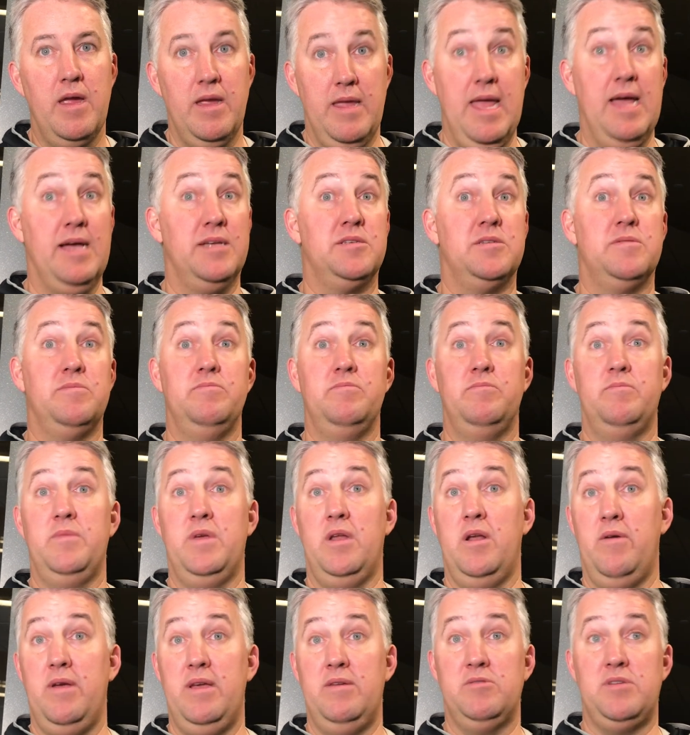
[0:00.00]
Yes.
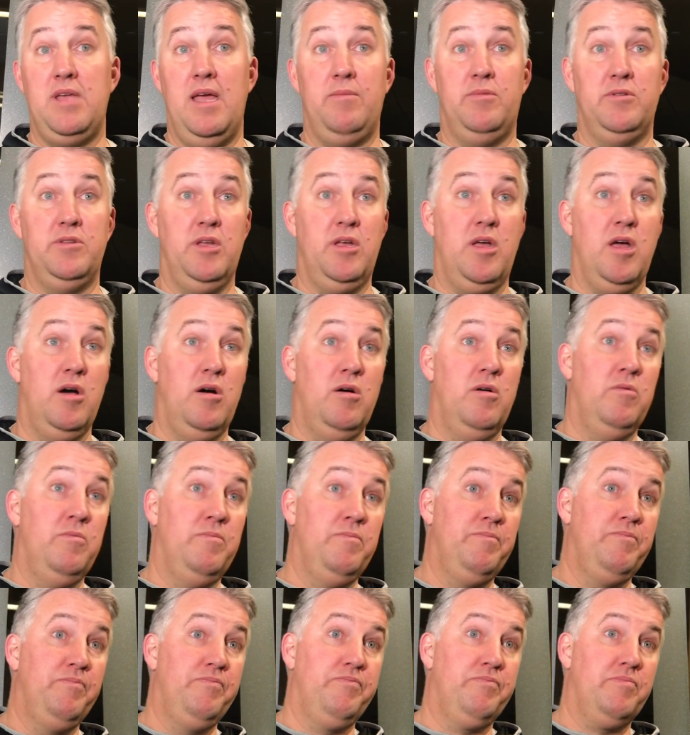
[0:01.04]
You know, he was able to go.
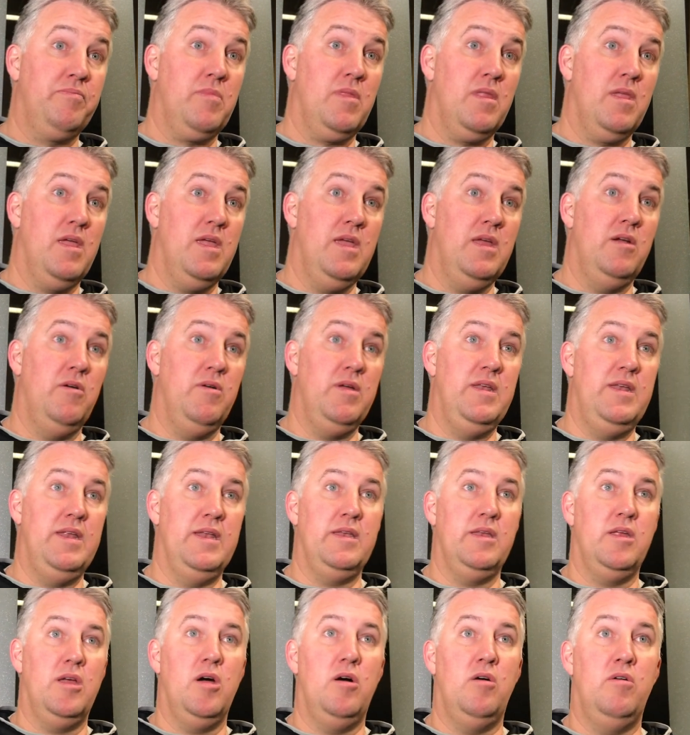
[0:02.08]
You know, he
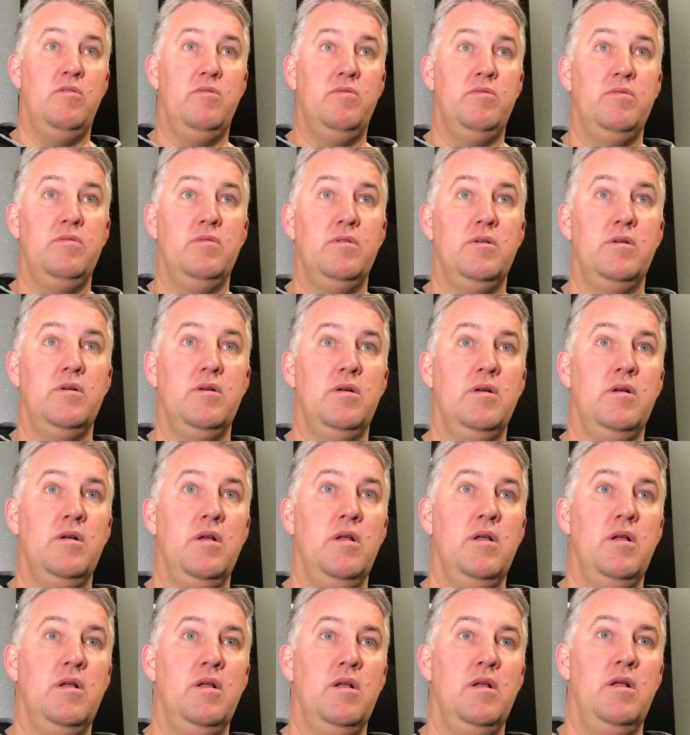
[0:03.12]
didn't go
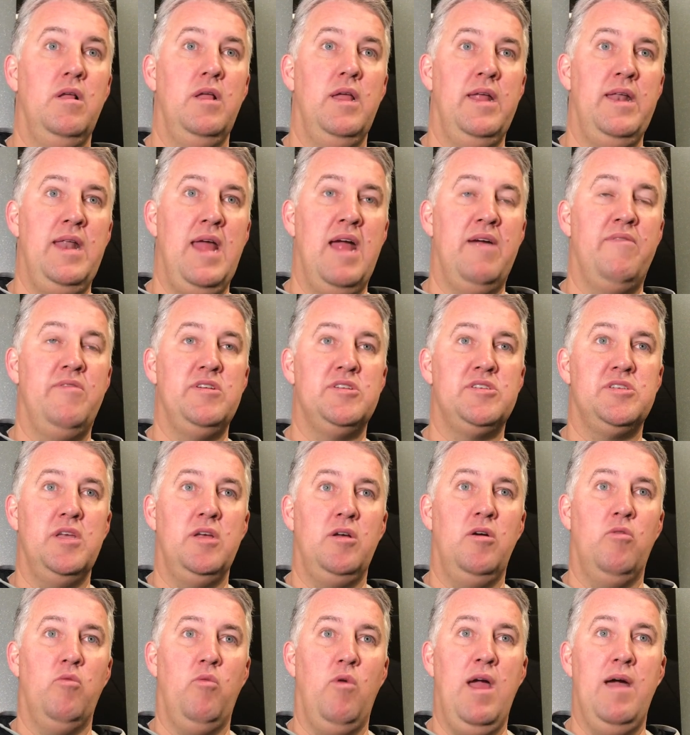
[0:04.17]
in every
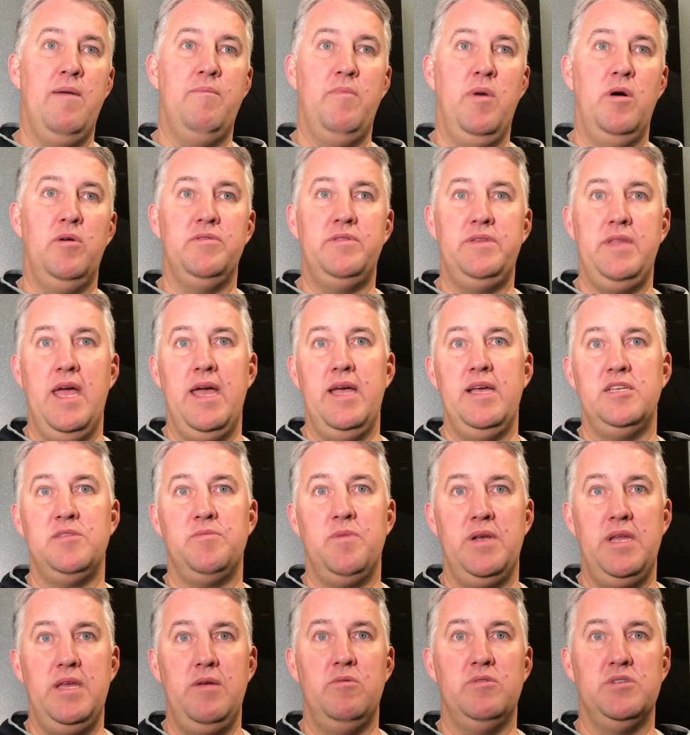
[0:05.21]
single rep both days,
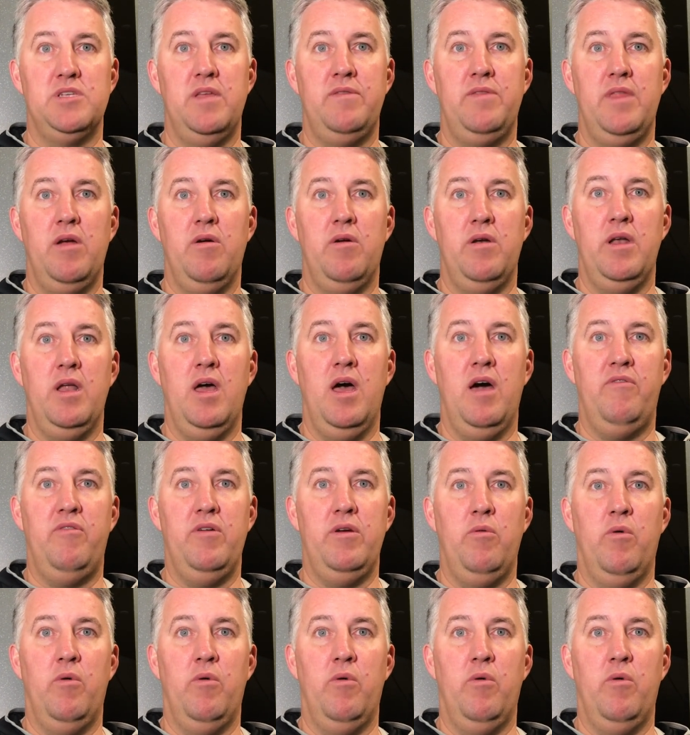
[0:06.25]
but he was in there enough.